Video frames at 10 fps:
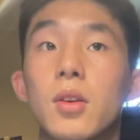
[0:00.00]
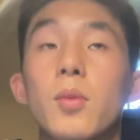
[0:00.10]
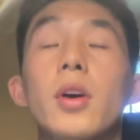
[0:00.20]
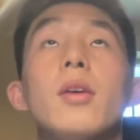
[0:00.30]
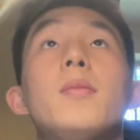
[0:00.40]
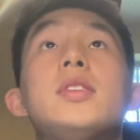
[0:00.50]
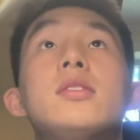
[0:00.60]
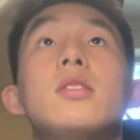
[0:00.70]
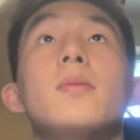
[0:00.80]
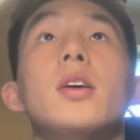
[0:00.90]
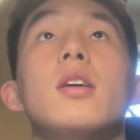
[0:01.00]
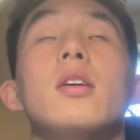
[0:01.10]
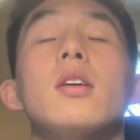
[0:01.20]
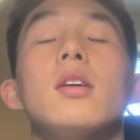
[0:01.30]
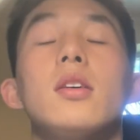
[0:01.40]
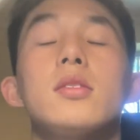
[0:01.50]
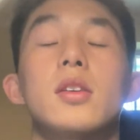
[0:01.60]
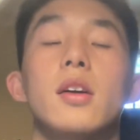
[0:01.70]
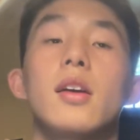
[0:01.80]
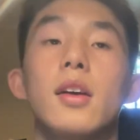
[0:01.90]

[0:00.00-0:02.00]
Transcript: wait, I'm missing something, sorry.